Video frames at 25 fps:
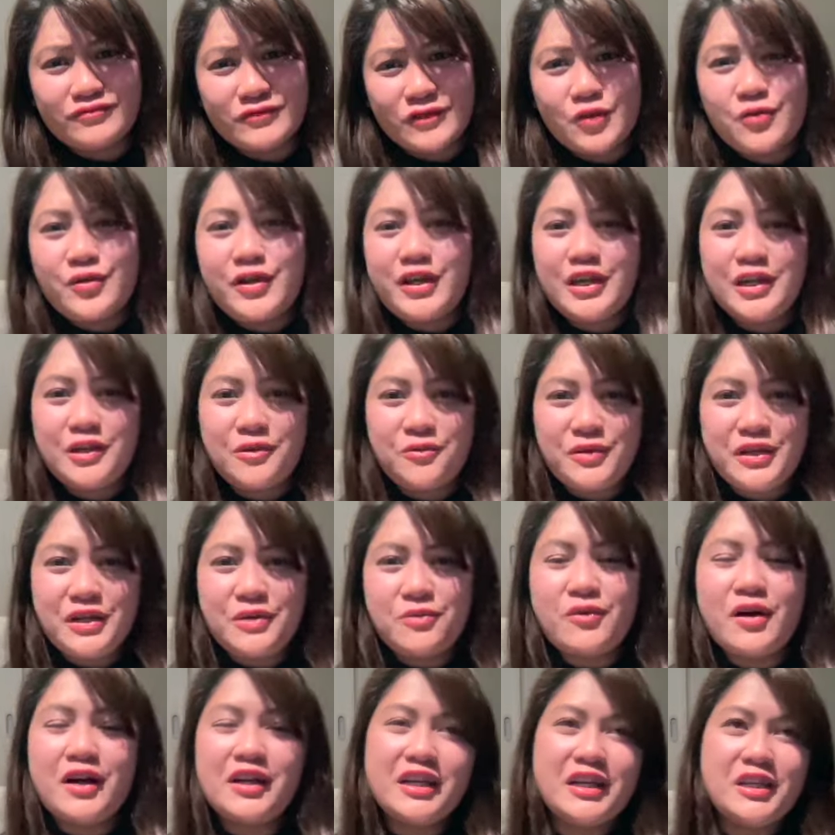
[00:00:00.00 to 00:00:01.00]
we
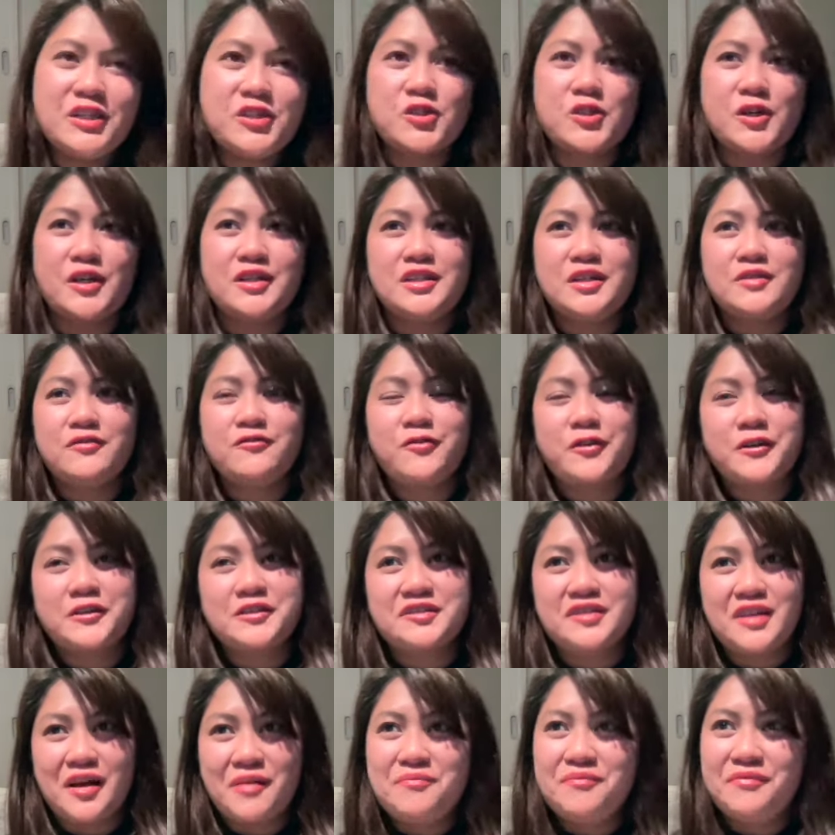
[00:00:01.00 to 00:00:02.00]
want to enjoy them for
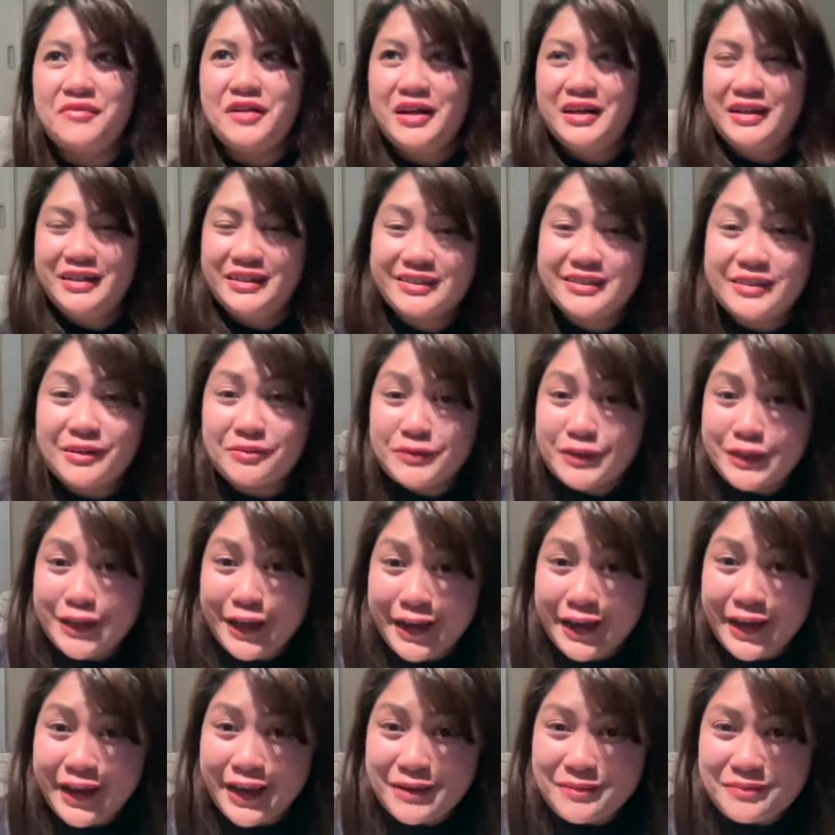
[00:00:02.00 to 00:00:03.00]
some
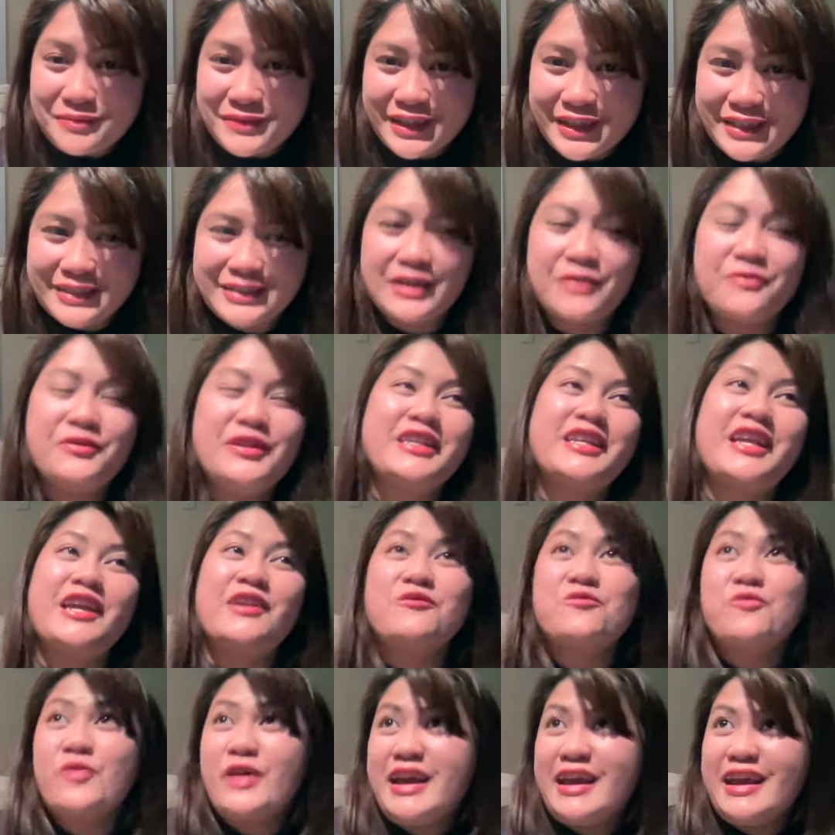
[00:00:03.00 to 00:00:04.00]
time, and then we
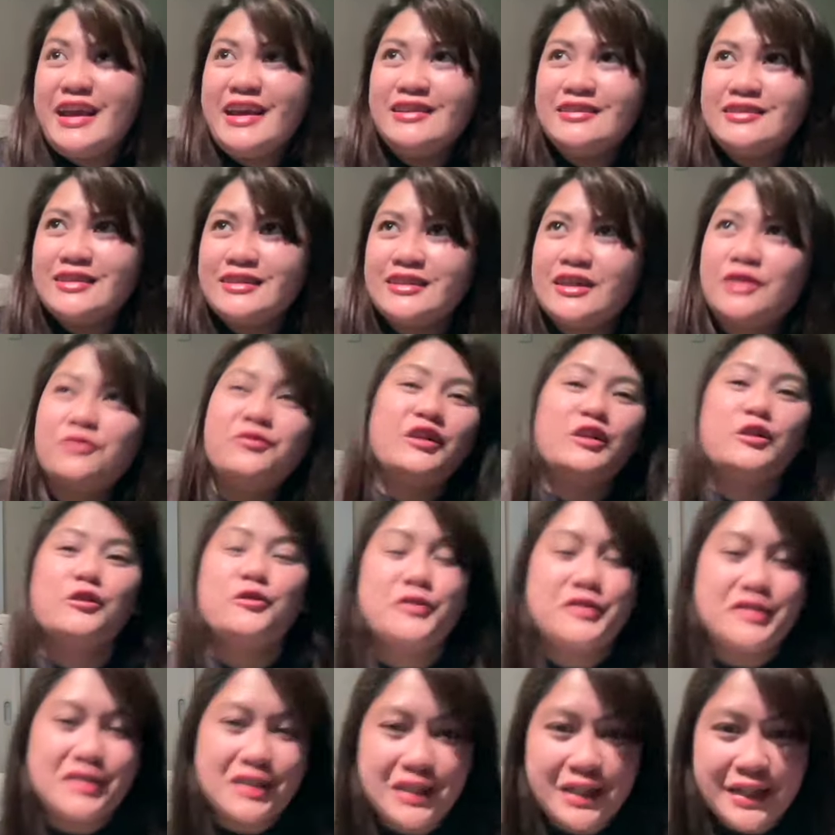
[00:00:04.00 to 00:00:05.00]
gain weight, and then we
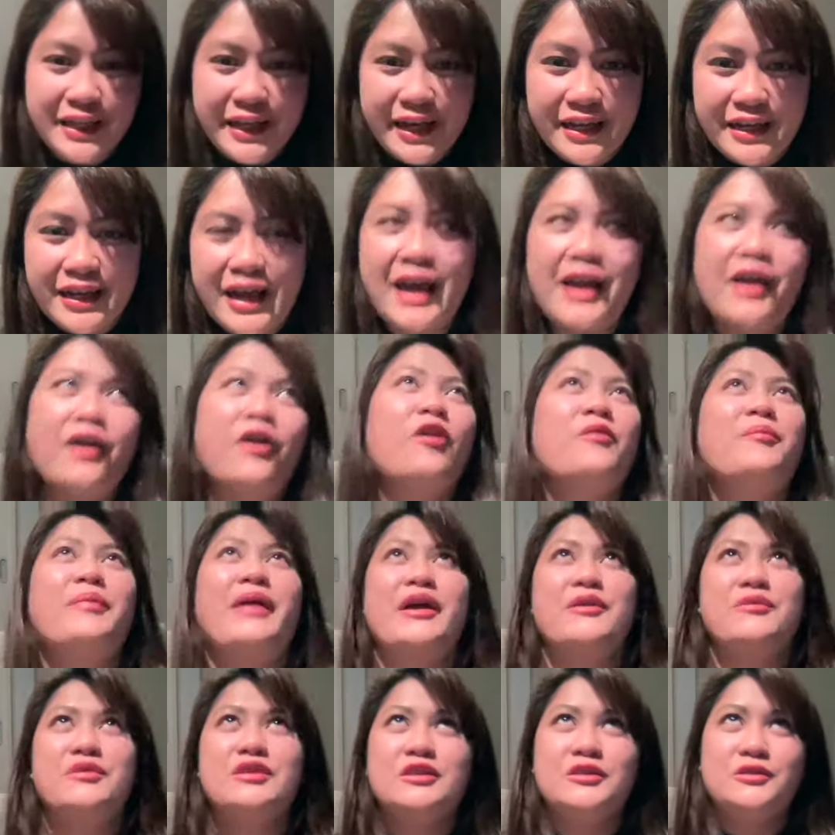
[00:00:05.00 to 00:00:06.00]
lose it again. I hope
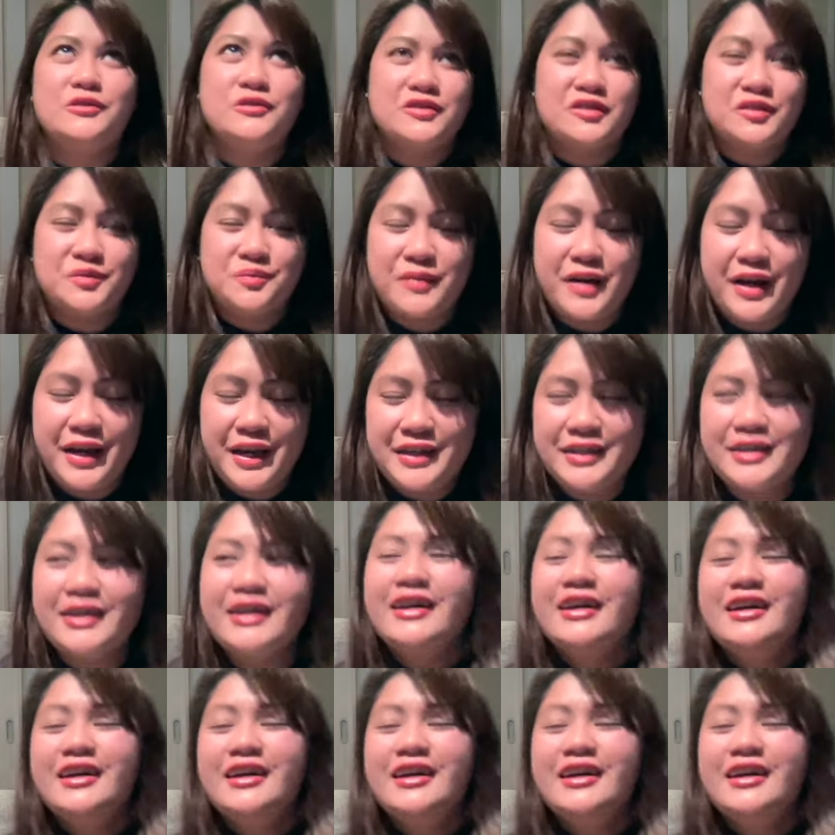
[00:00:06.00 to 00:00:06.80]
I will lose mine.